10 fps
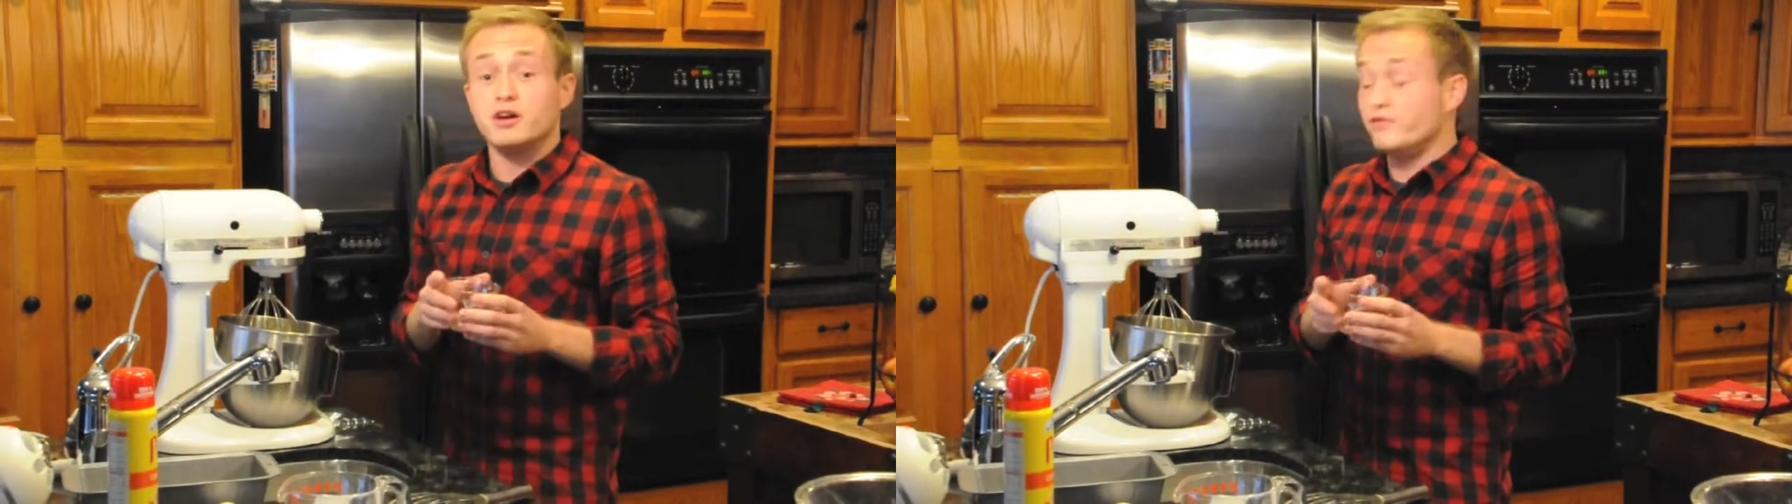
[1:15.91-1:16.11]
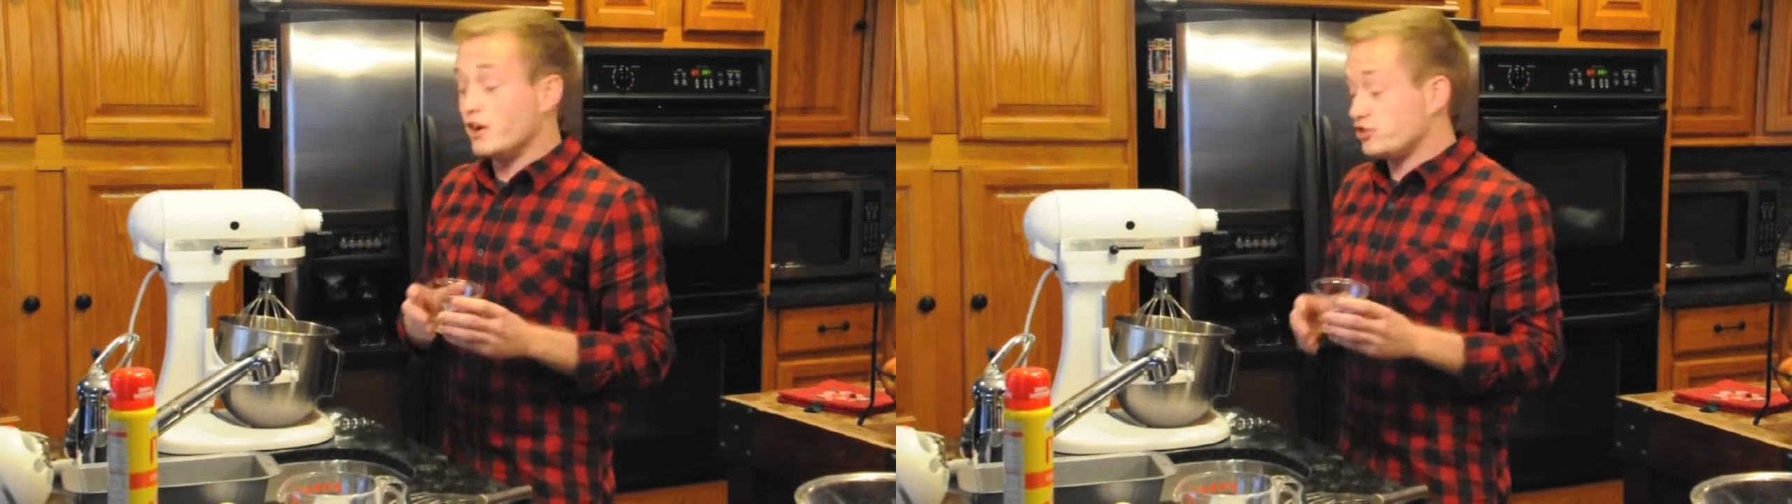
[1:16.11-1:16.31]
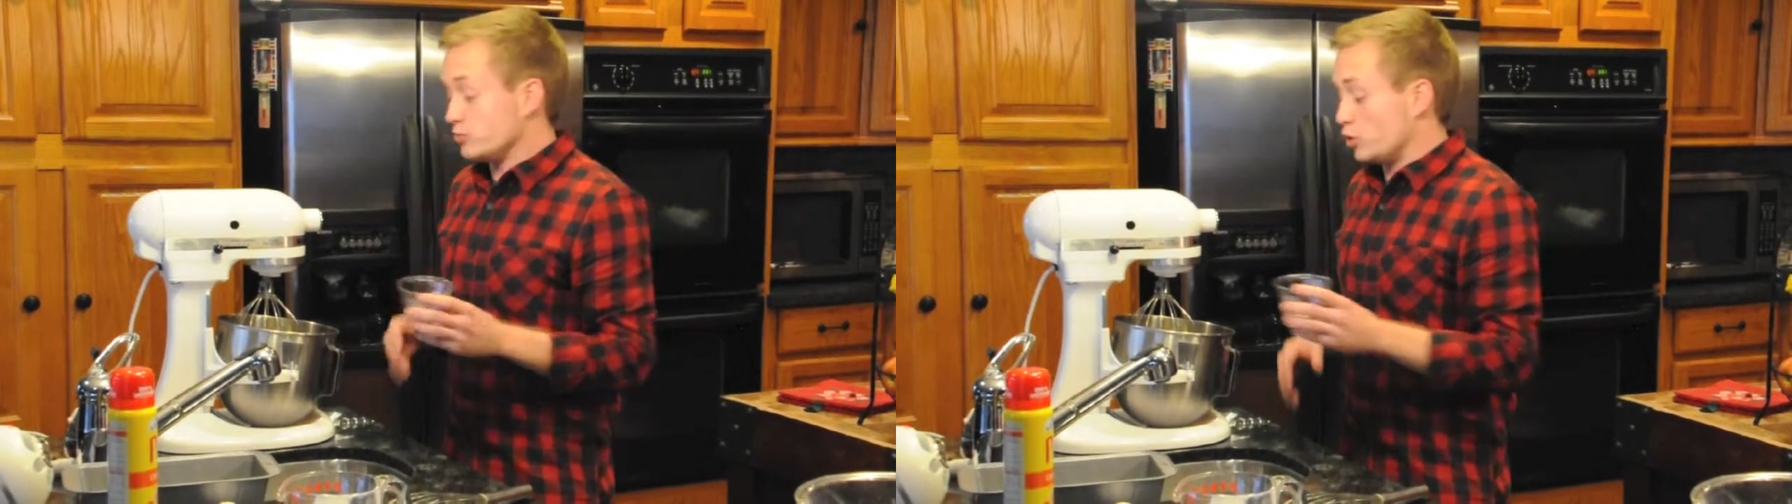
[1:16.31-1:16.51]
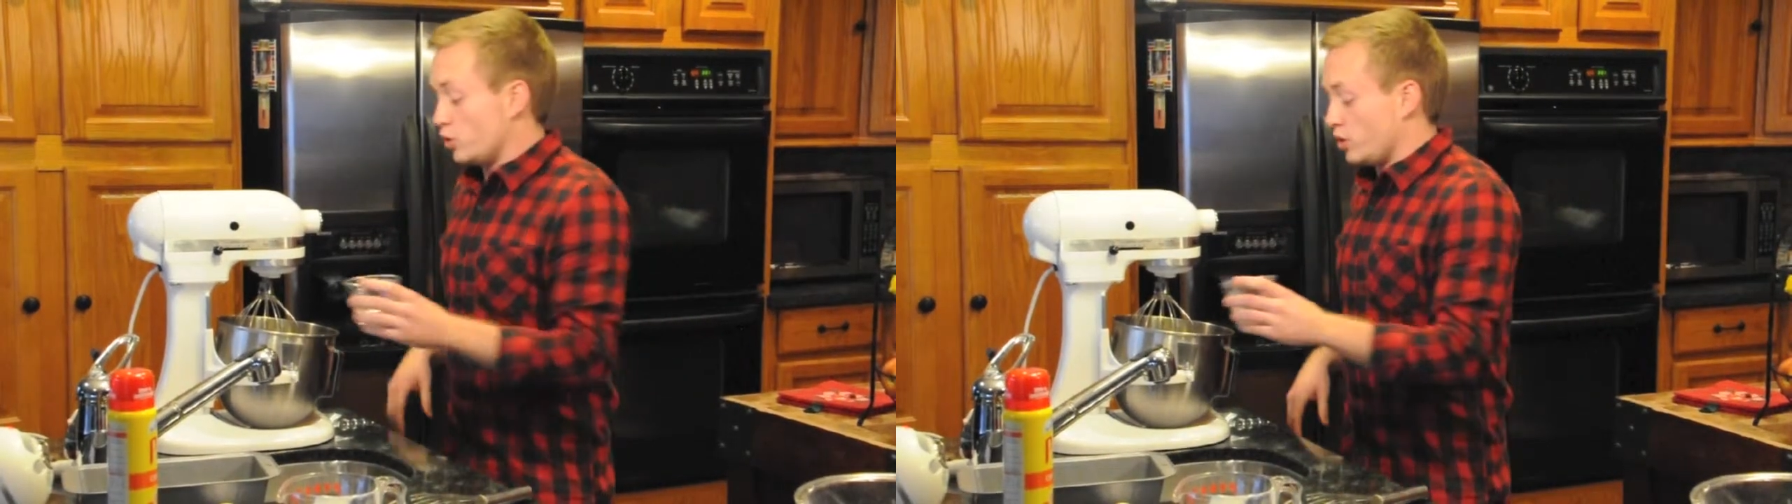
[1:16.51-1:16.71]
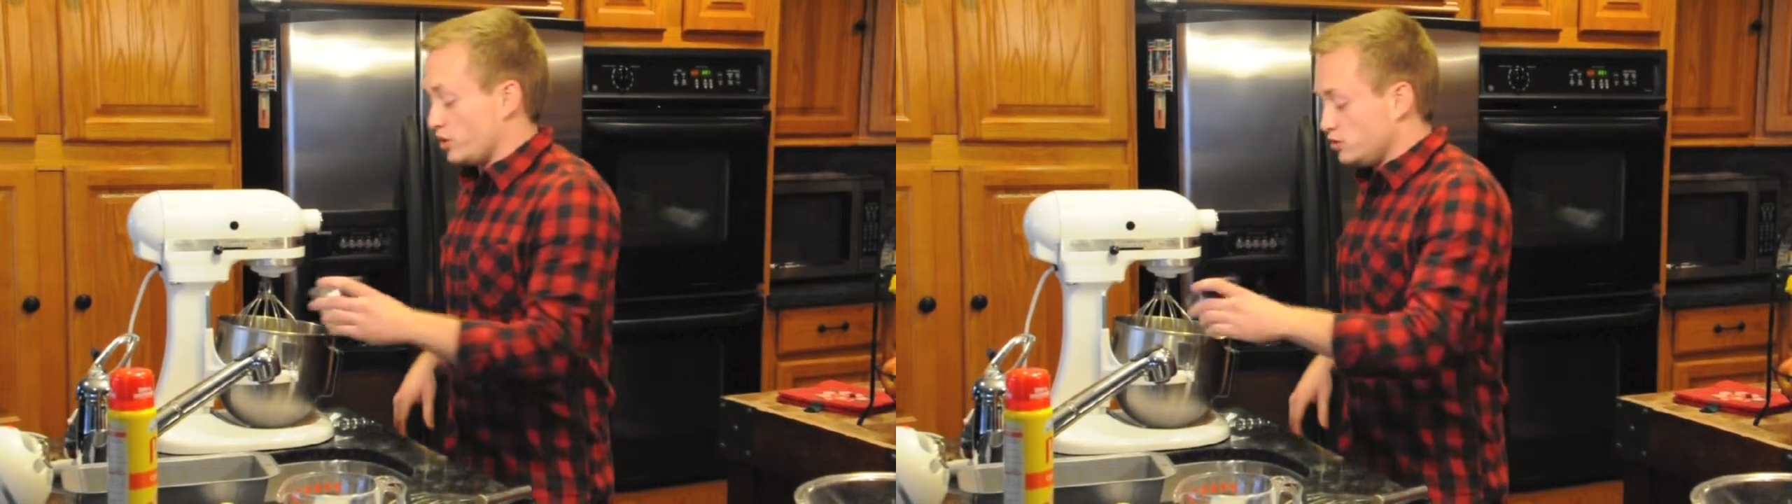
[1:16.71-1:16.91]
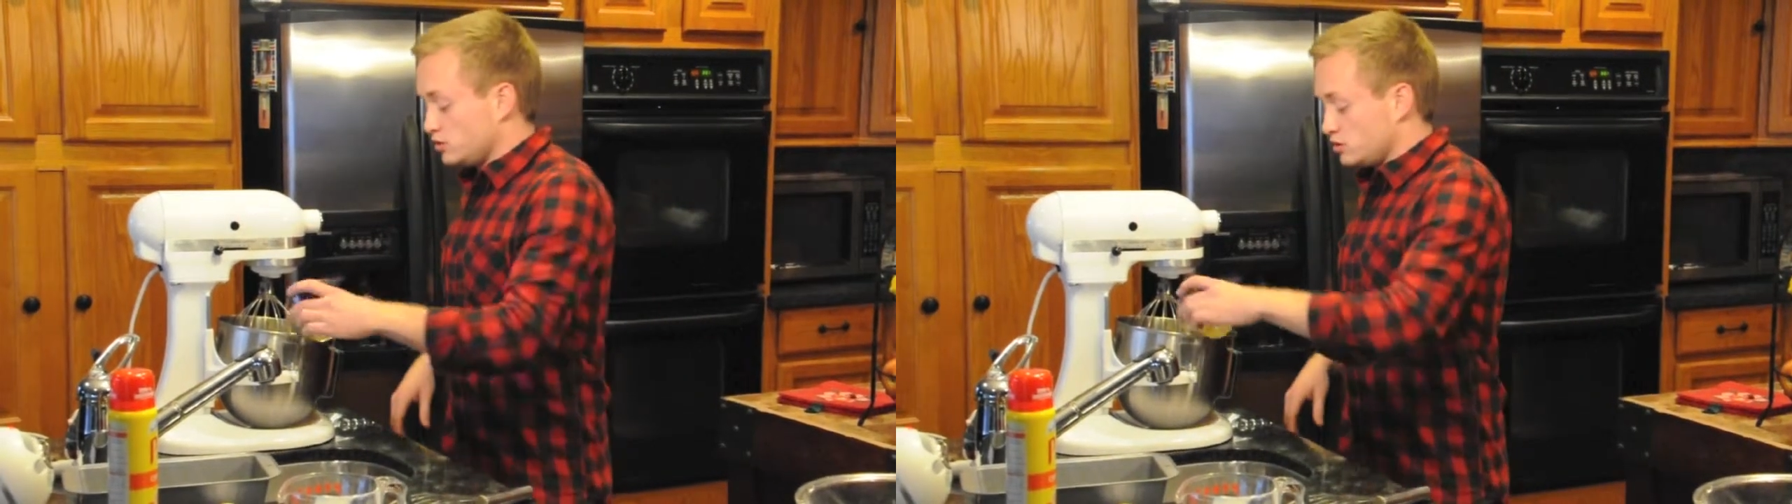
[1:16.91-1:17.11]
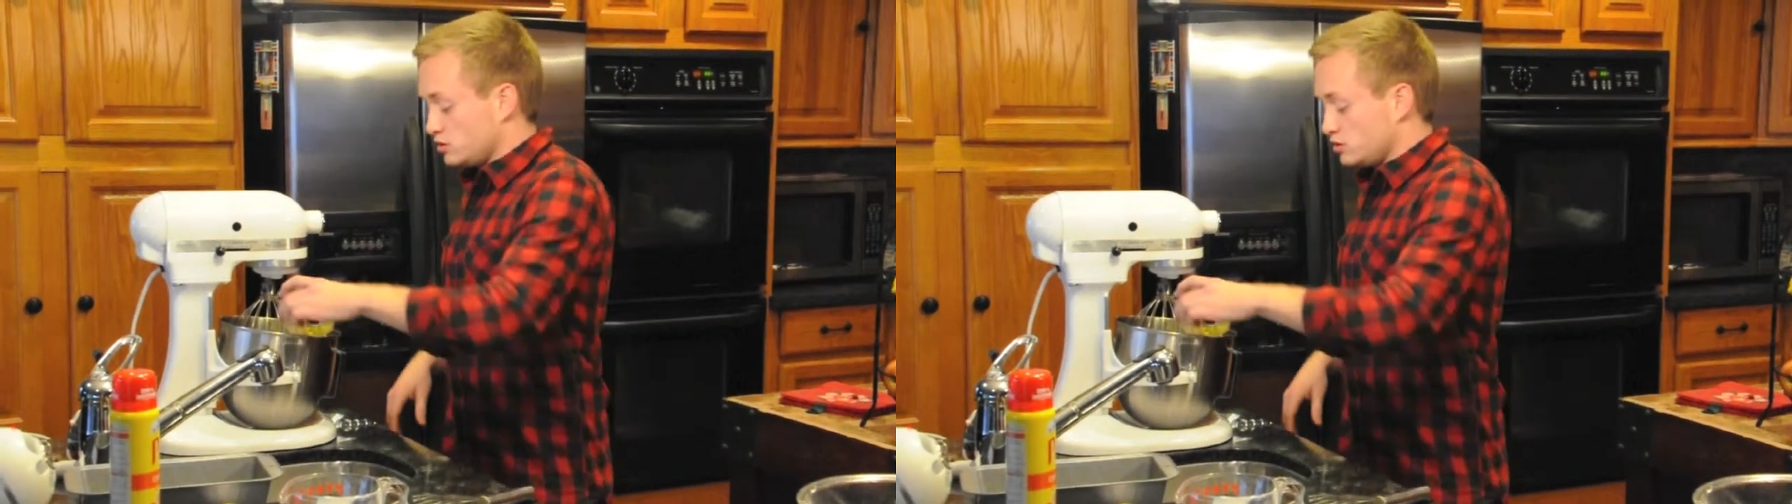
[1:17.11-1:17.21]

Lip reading: of vegetable oil,